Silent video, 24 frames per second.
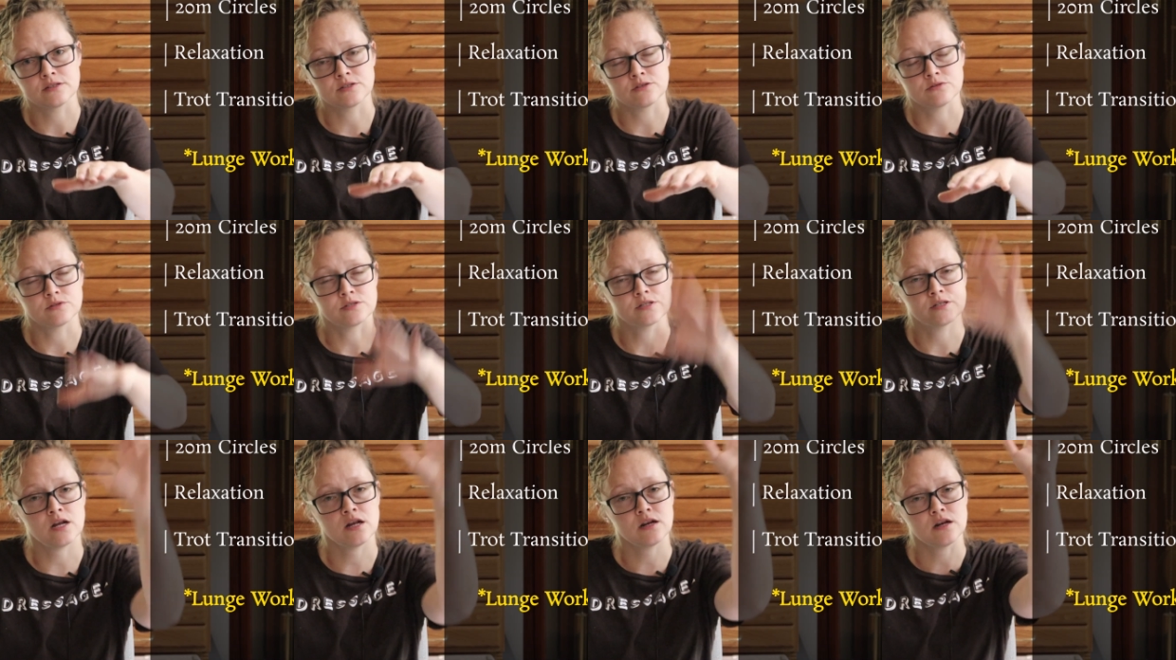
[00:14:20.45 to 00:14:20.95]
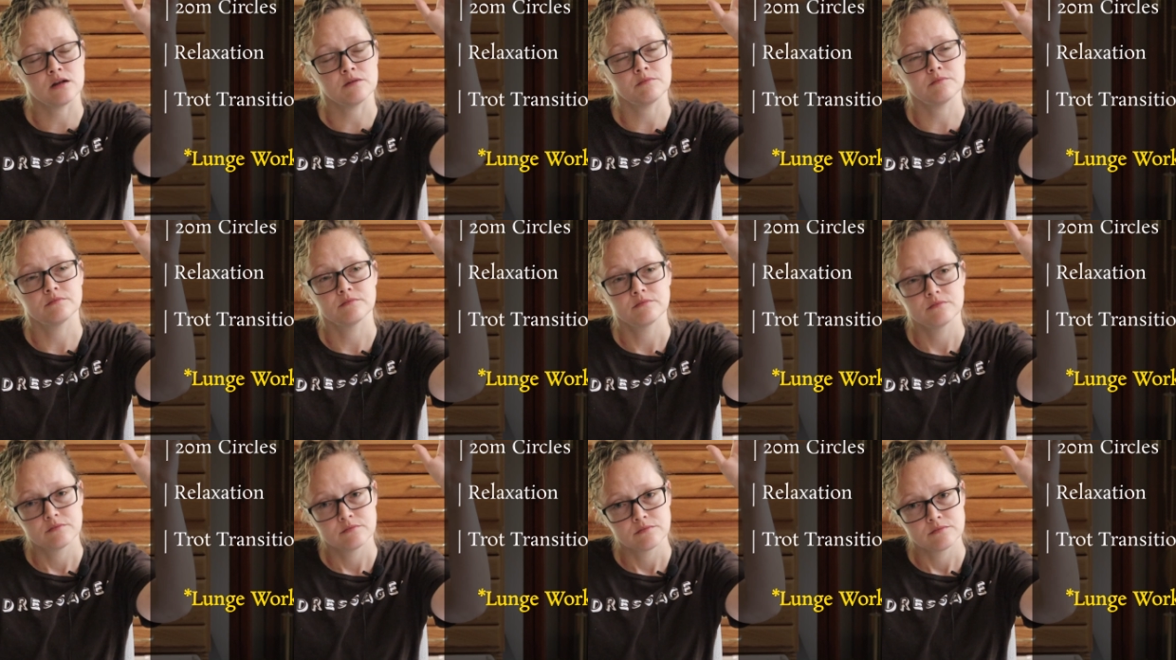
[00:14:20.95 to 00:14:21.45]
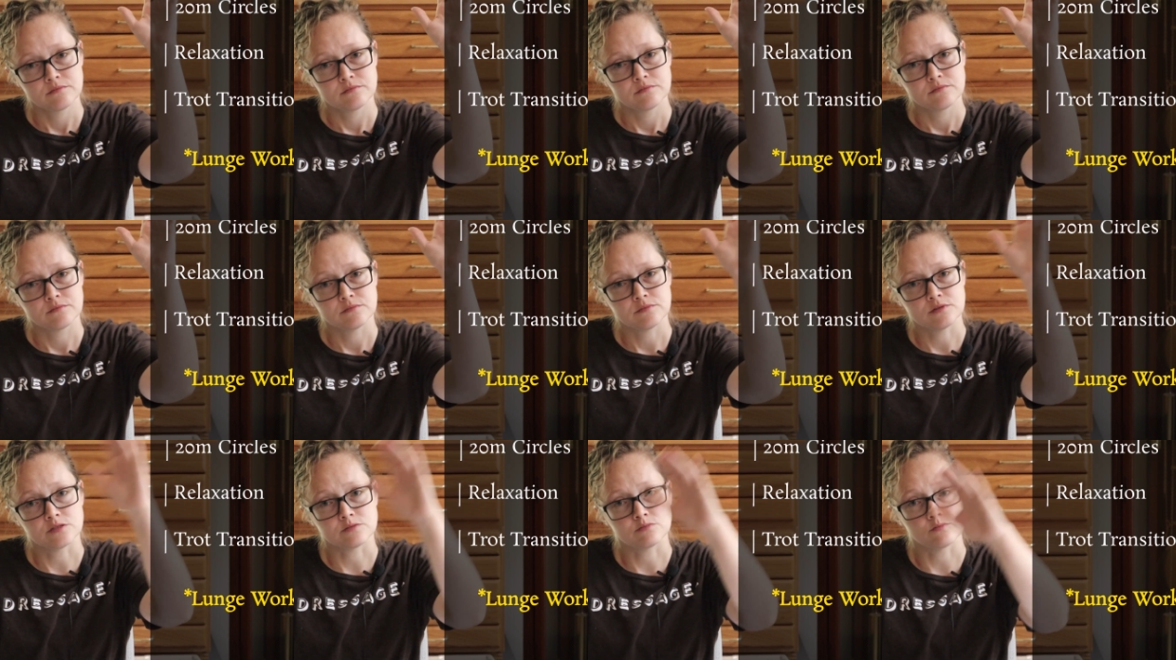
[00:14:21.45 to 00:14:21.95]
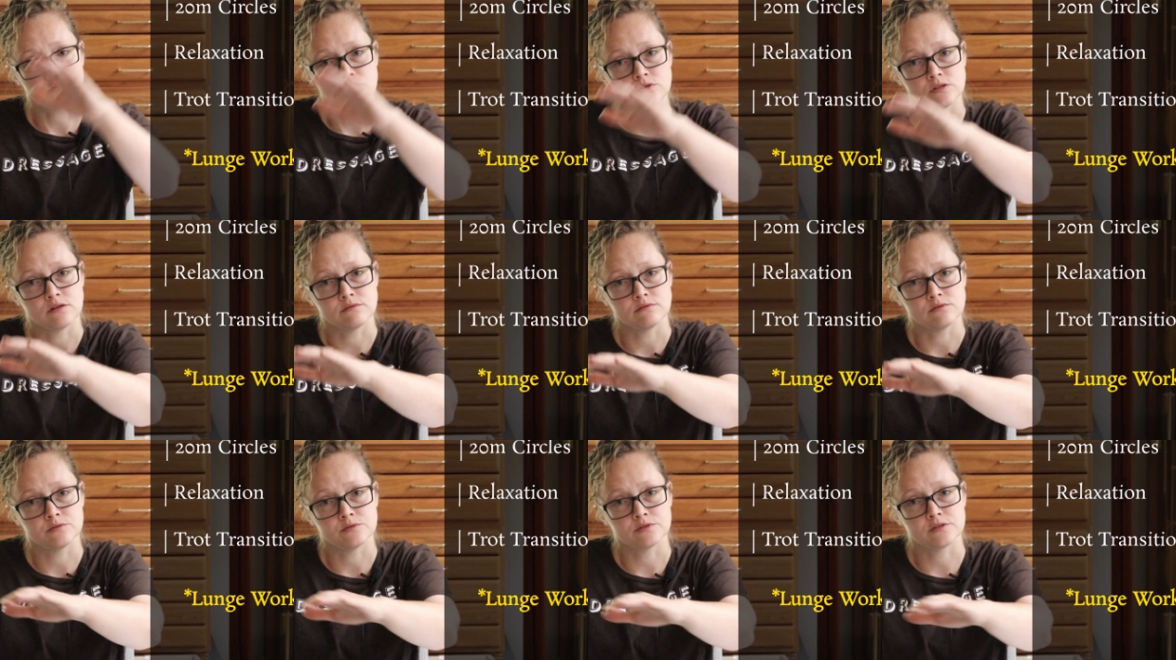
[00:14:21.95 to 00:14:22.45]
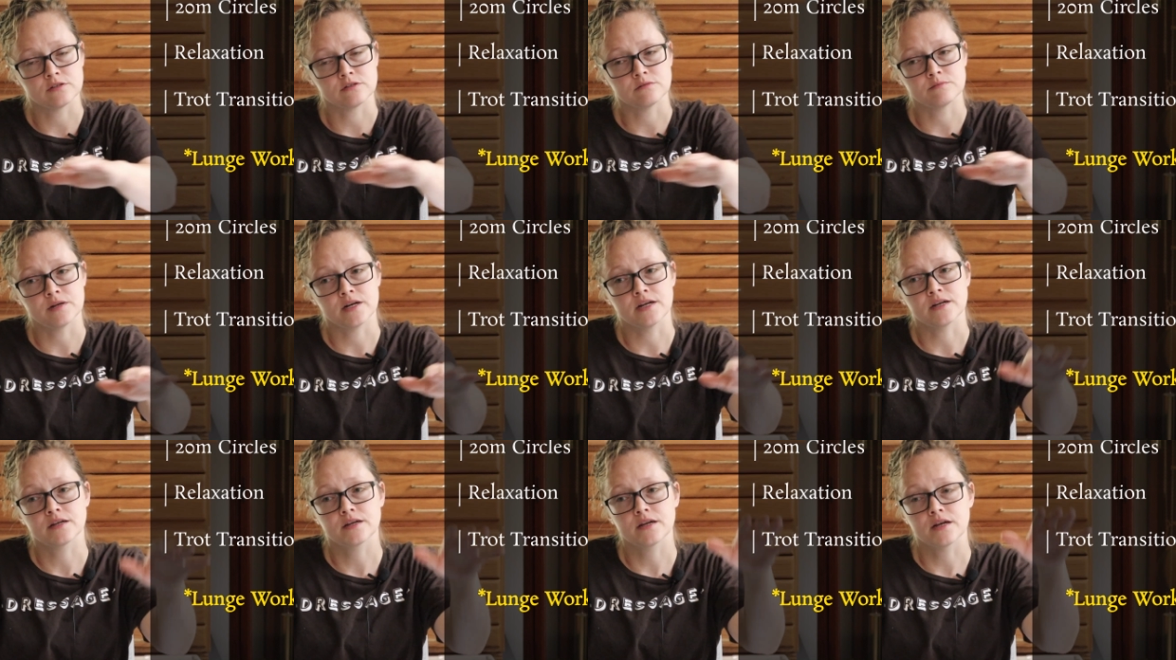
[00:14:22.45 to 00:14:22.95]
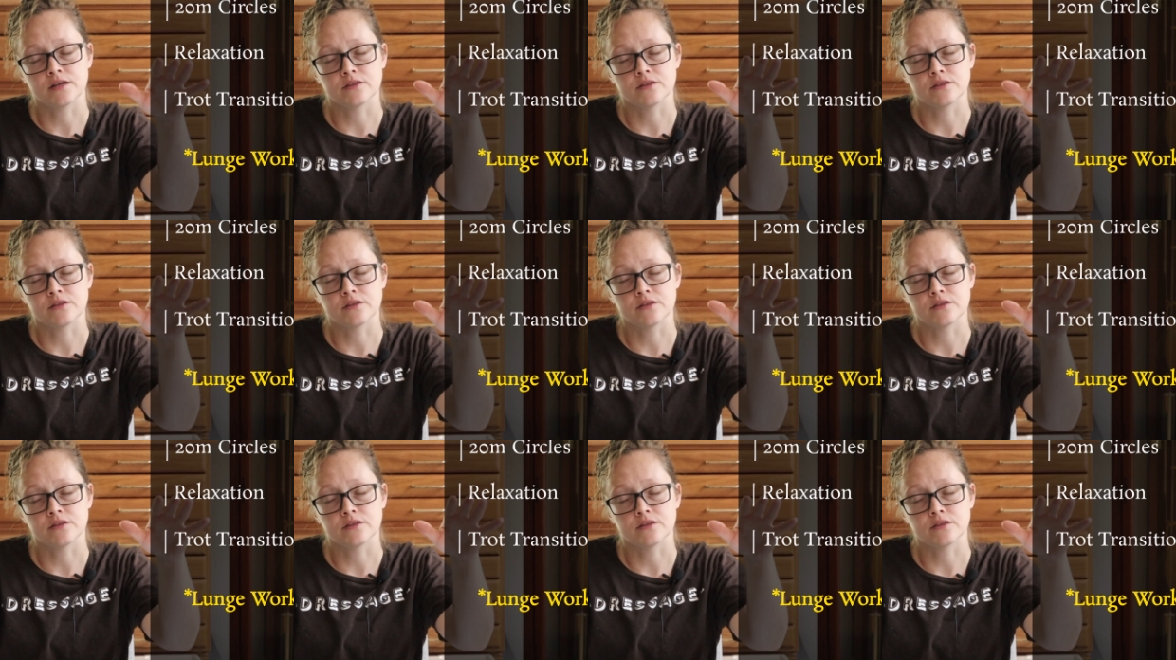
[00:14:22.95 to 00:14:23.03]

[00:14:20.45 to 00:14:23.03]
So it's not up, it's more level with their back,